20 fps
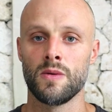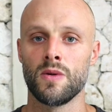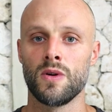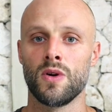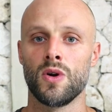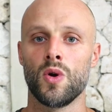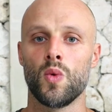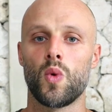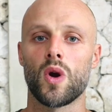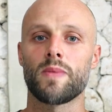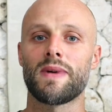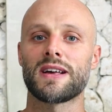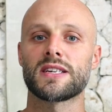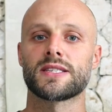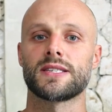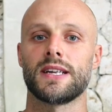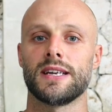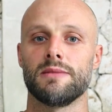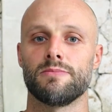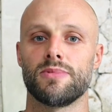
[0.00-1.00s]
What about
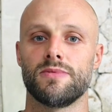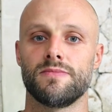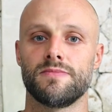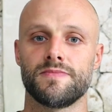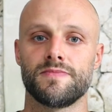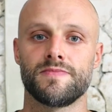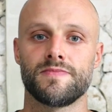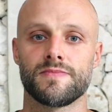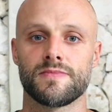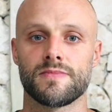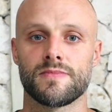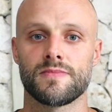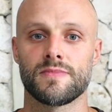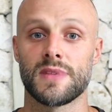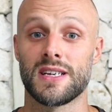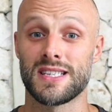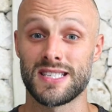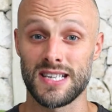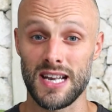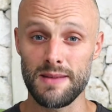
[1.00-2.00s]
sleep?
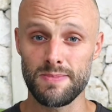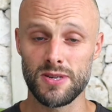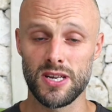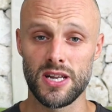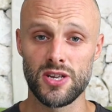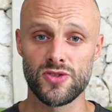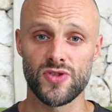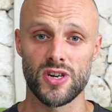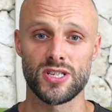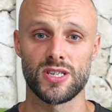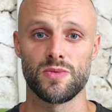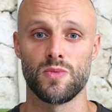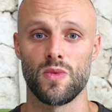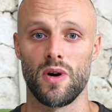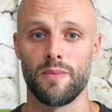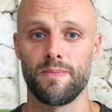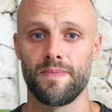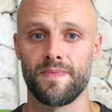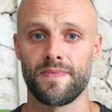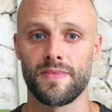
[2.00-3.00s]
Sleep's an interesting one.